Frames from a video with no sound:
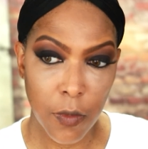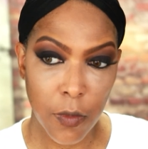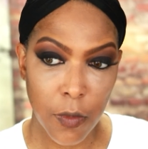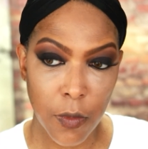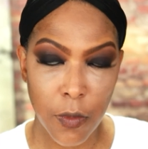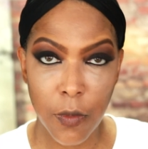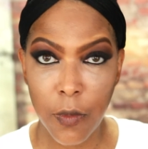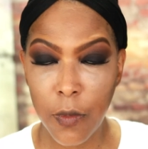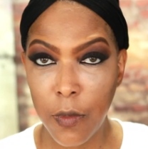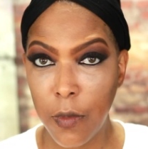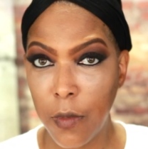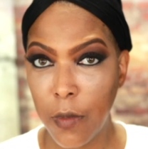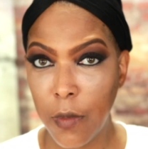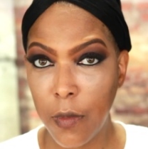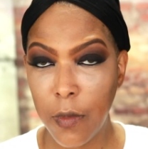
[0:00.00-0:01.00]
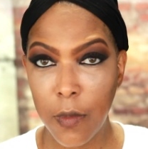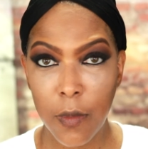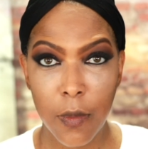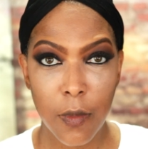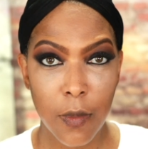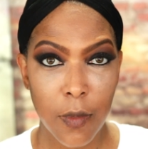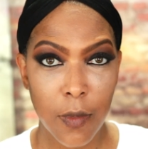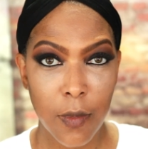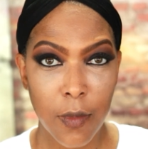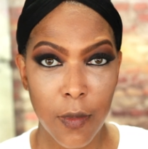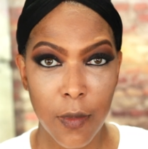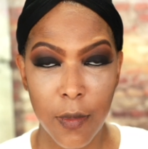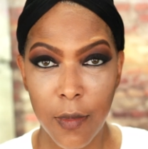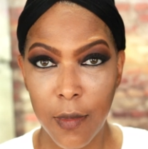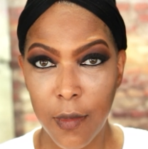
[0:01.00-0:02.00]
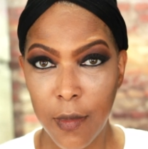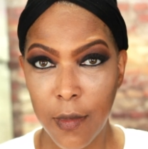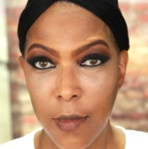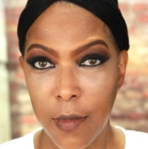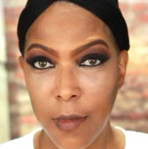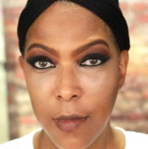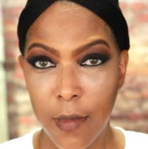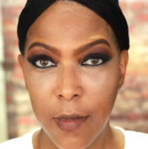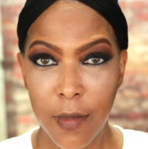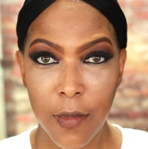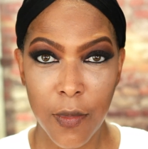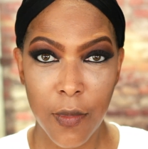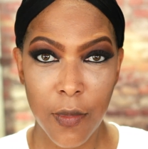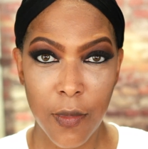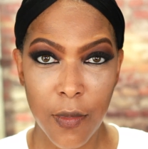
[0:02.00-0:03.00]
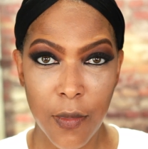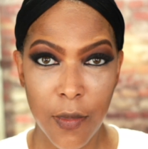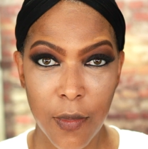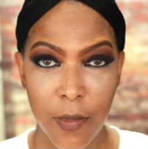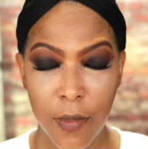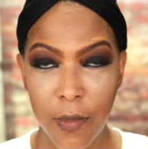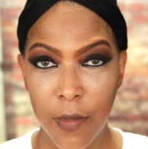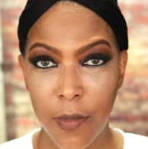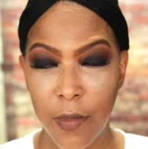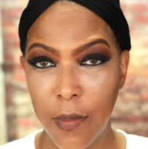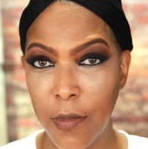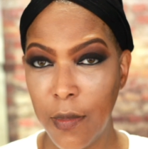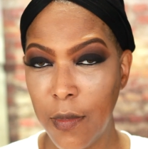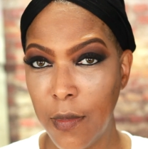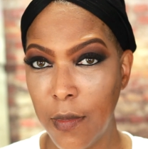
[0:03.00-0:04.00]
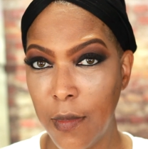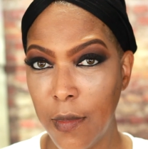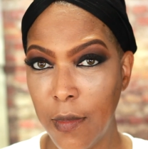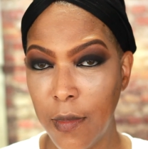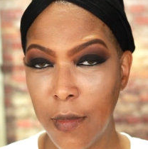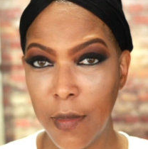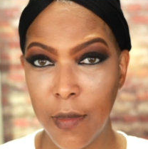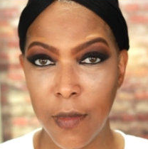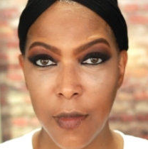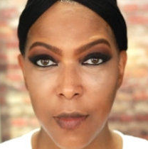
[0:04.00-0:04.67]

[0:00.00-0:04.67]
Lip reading: [no speech]